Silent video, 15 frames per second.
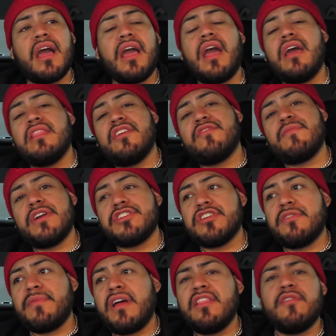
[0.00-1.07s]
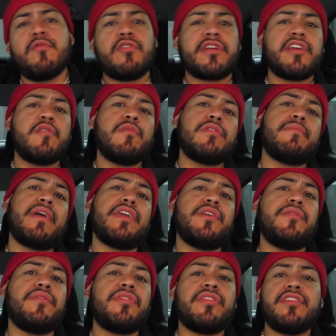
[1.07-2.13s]
I, I love my job i love working with my
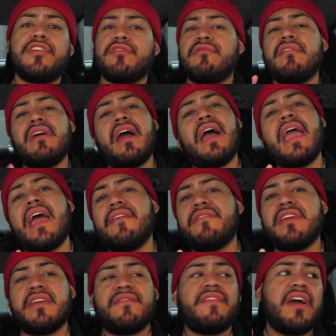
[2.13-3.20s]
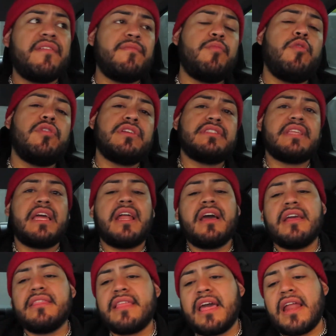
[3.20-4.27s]
youth you know i have five boys that
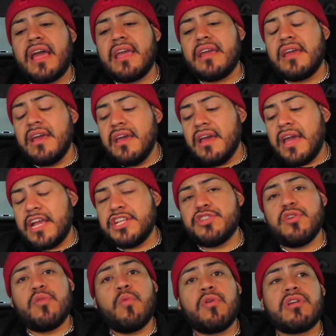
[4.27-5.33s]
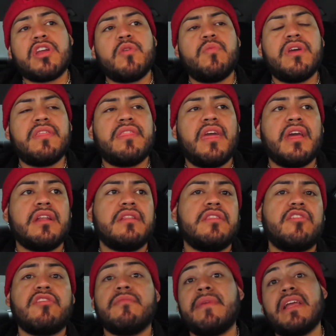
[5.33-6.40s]
i that i enjoy working with and
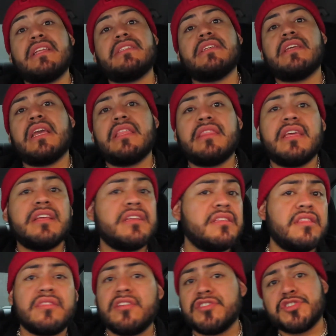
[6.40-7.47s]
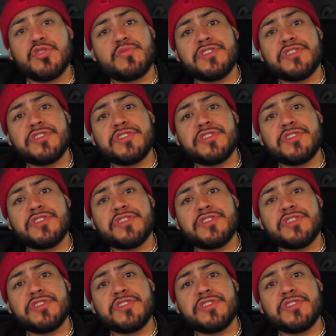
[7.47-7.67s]
they're amazing and they they're so